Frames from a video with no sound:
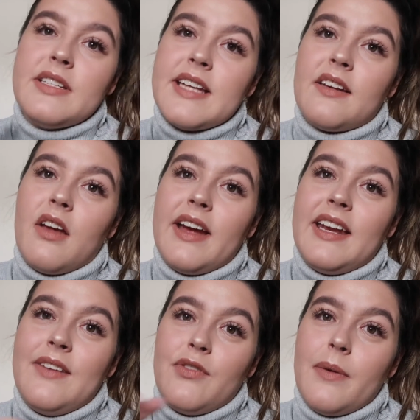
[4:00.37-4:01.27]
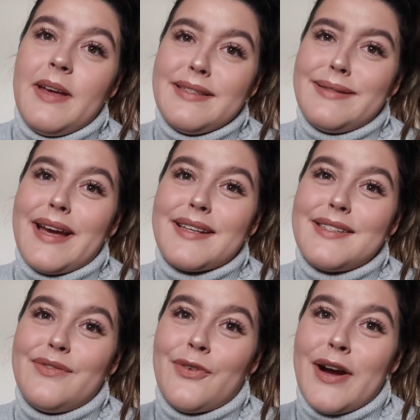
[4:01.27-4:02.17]
the deadline, even though it is
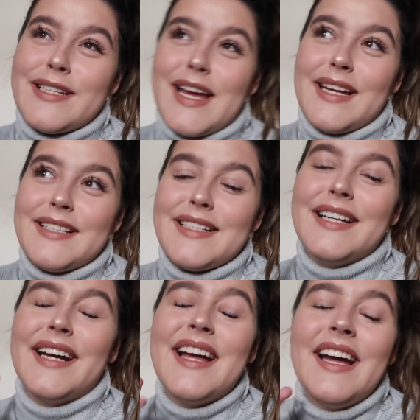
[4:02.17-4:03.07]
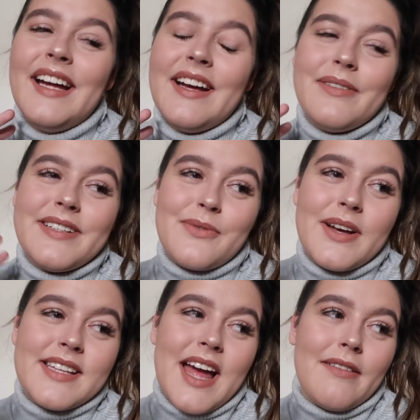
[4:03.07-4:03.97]
next Friday, which is
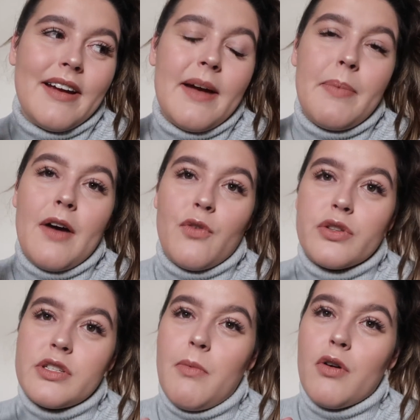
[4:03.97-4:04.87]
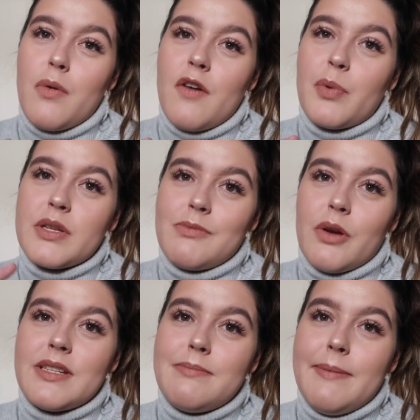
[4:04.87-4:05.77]
quite scary. But I've got tomorrow off because I'm
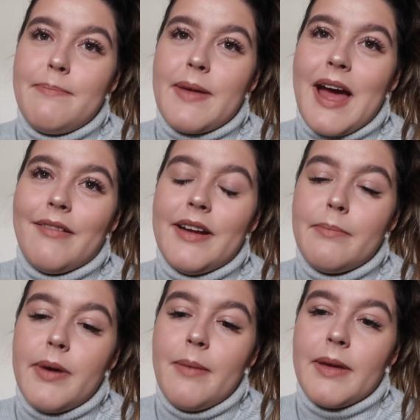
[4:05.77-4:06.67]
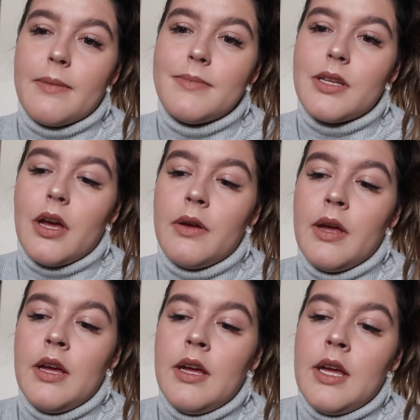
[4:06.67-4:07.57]
going to meet Carrie in Birmingham. So
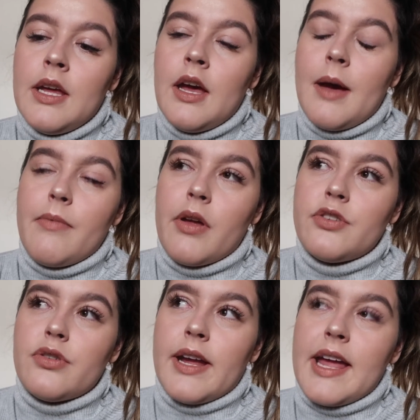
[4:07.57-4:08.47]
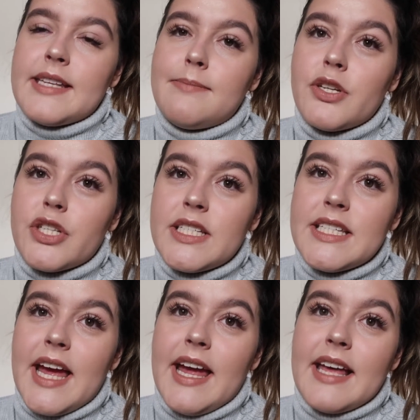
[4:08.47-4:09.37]
I'm going to try and get as much done
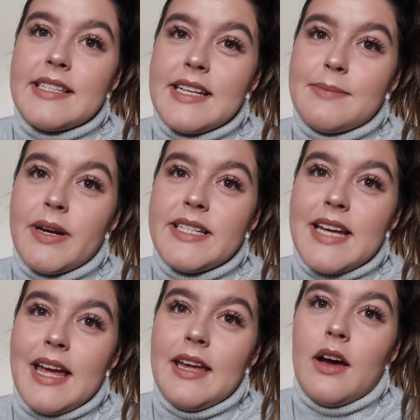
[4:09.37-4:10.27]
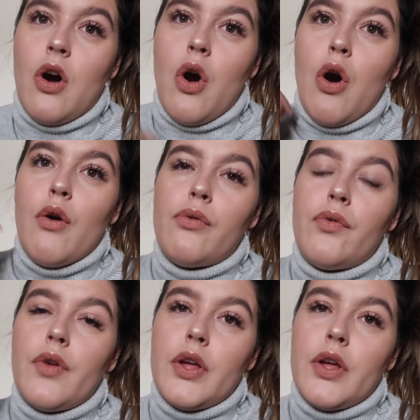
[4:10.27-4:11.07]
today as it is my day off